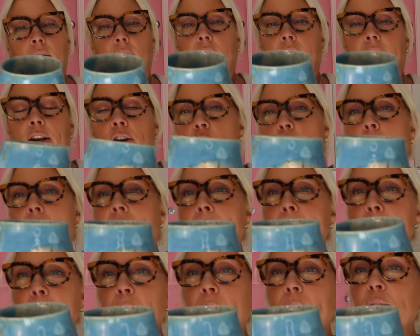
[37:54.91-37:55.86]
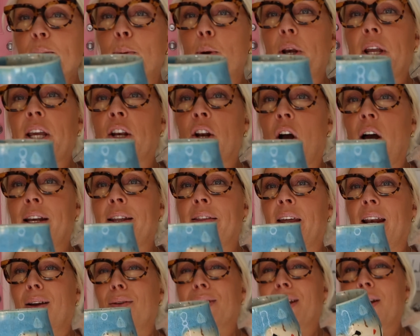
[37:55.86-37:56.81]
I don't know why. I remember I was putting it on, and
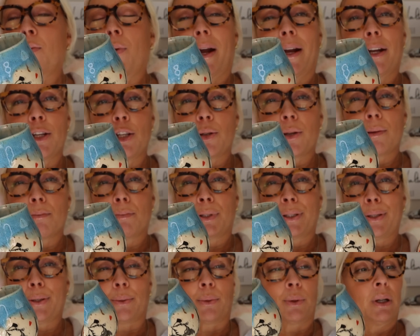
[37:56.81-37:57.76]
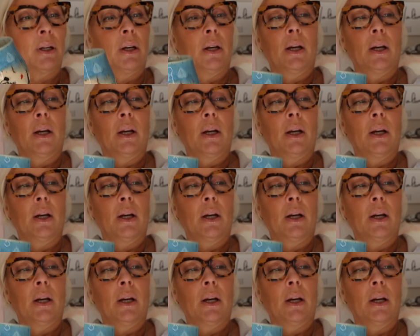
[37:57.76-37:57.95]
then I was like, why are you doing blue?